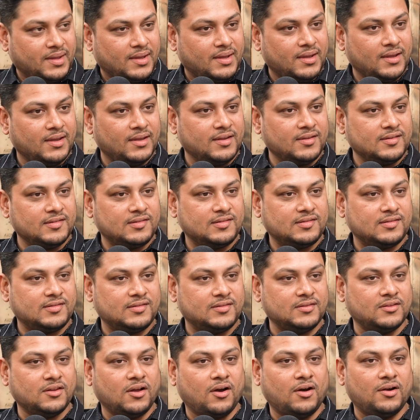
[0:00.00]
is
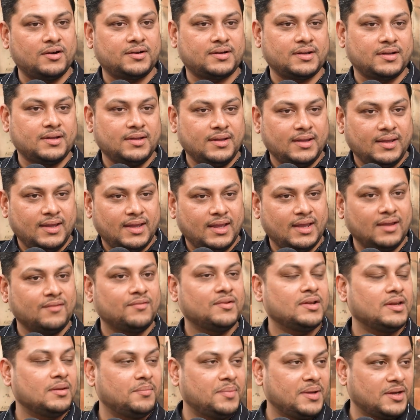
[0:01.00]
not
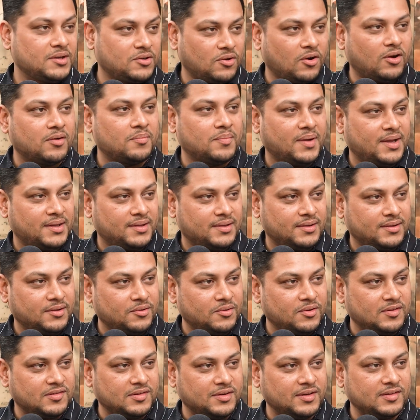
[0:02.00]
heavily being taught by the
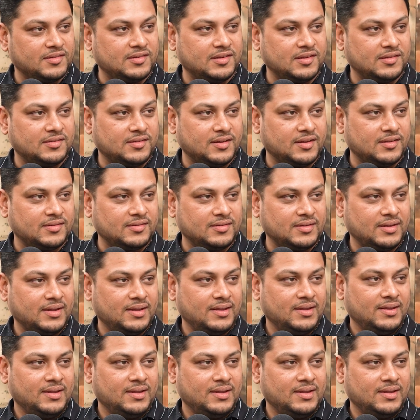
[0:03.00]
universities these days.